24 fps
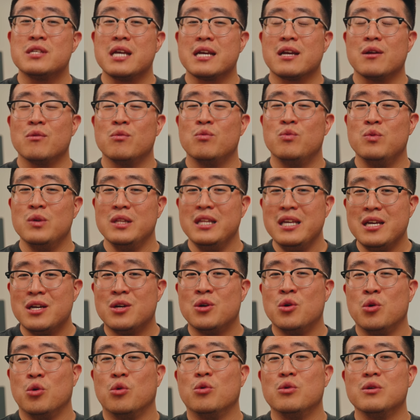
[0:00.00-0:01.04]
like a really
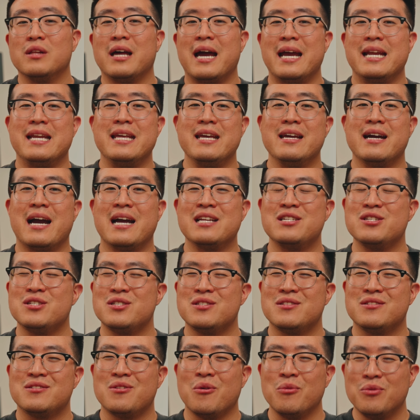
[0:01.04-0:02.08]
cool idea. I
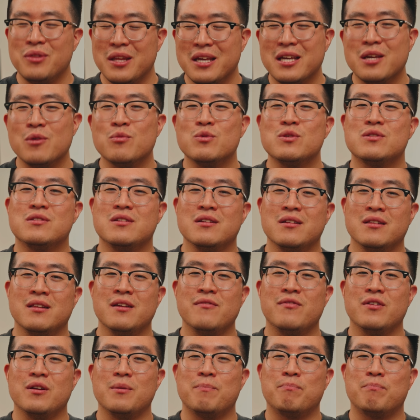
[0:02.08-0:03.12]
just don't think it was delivered